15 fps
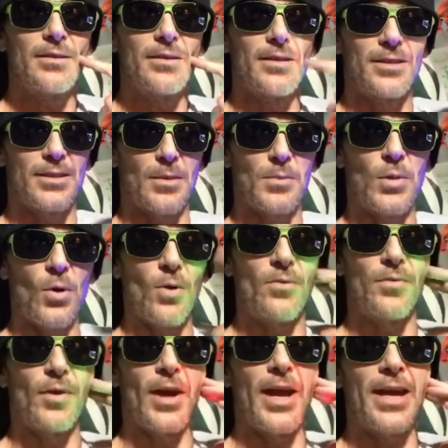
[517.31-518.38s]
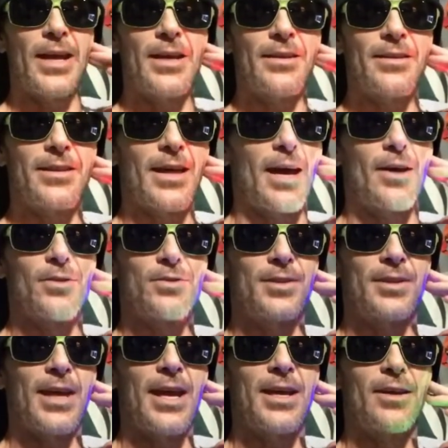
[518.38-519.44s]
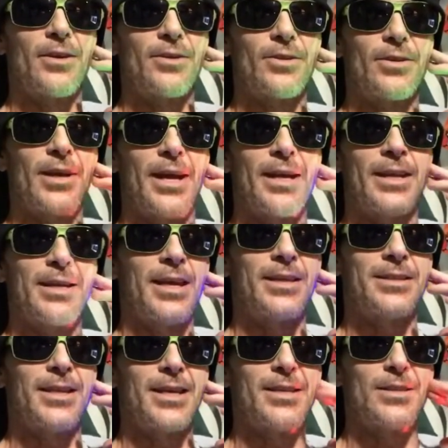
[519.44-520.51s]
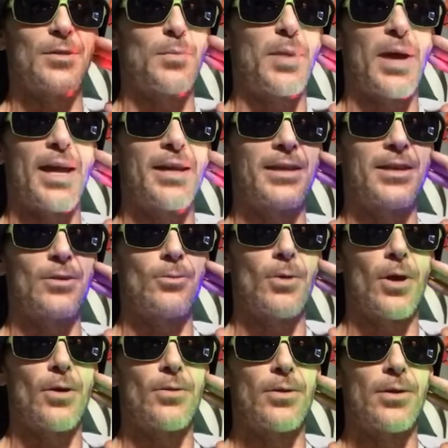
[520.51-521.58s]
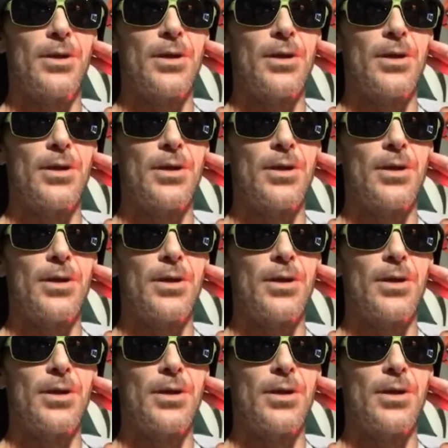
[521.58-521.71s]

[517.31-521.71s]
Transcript: Because I'm going for 8,888 days of painting in a row.